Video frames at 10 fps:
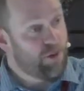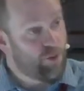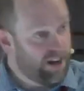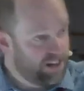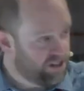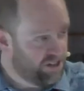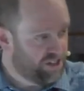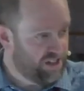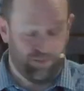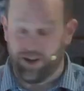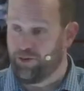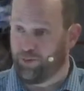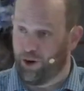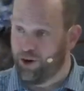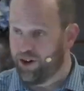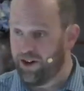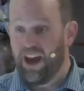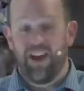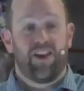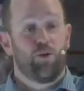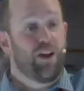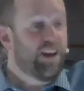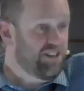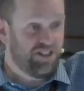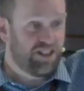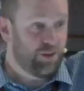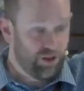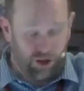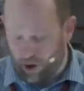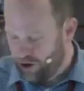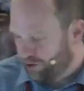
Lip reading: relationship is broken, their relationship with God is